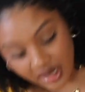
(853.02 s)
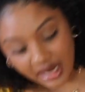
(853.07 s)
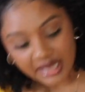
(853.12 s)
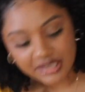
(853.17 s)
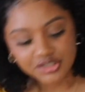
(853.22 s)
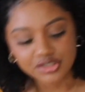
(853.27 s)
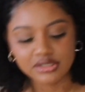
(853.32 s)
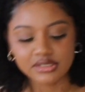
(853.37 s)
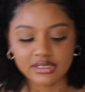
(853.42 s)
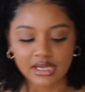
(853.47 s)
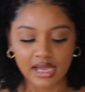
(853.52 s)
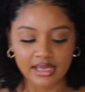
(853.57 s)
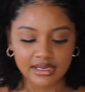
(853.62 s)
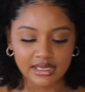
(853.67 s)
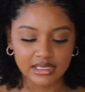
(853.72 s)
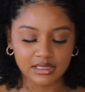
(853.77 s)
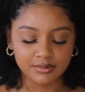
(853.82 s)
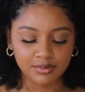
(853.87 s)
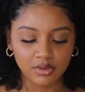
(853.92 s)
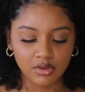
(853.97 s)
actually not
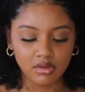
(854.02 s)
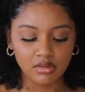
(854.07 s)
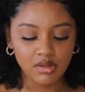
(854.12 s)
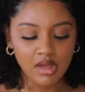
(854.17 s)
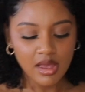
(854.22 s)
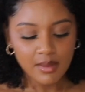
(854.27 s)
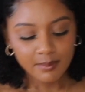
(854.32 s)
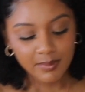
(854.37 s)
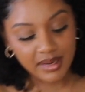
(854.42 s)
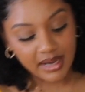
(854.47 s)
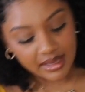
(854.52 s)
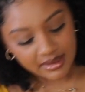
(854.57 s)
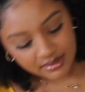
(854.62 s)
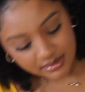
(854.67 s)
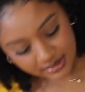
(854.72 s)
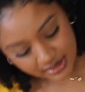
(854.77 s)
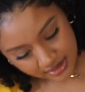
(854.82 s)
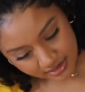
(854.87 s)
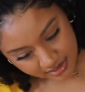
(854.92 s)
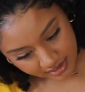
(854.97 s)
edible, but I
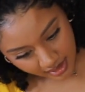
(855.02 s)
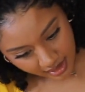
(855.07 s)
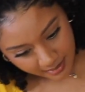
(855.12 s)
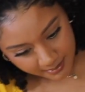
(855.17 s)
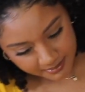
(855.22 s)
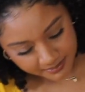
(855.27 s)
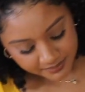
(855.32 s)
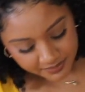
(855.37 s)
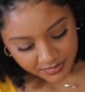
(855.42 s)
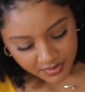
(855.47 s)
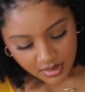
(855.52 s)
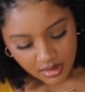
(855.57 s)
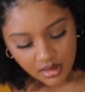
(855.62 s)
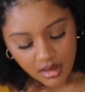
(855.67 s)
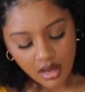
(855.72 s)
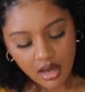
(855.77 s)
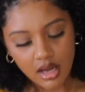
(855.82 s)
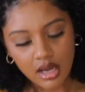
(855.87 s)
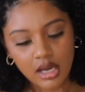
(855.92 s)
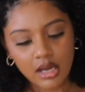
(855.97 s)
cleaned them.
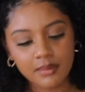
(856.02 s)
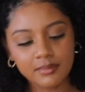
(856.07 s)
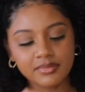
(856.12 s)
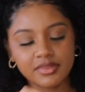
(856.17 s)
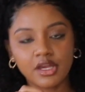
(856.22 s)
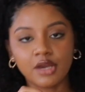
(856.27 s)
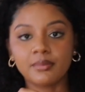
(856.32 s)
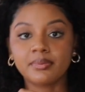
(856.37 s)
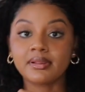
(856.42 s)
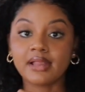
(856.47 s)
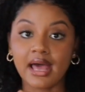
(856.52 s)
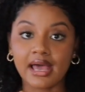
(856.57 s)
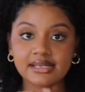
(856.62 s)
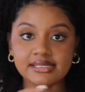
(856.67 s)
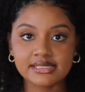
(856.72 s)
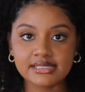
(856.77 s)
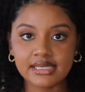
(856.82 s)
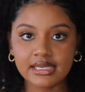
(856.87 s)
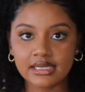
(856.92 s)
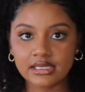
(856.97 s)
They're
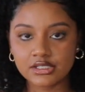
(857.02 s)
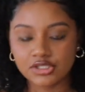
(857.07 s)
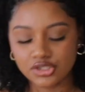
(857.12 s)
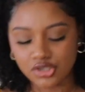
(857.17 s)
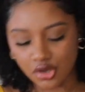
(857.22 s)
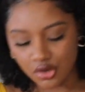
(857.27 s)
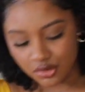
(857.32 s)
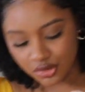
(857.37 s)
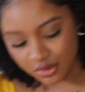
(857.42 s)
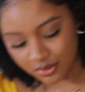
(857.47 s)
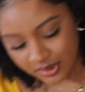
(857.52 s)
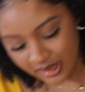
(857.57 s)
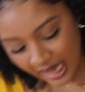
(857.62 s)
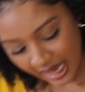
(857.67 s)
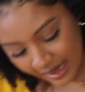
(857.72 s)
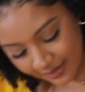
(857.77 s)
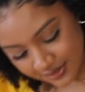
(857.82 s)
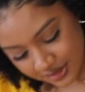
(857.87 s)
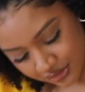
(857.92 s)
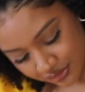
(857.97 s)
plastic, so you would
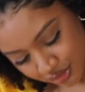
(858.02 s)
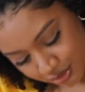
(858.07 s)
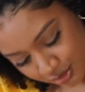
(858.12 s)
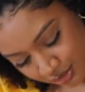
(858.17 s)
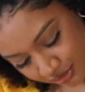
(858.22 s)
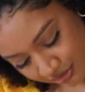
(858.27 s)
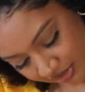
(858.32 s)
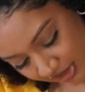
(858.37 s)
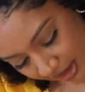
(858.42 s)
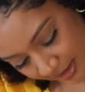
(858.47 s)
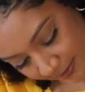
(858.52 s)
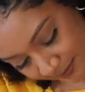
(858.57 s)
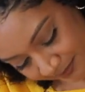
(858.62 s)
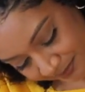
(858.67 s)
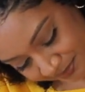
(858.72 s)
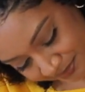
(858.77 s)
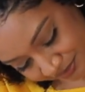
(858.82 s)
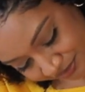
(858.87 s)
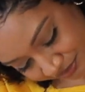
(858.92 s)
have to remove them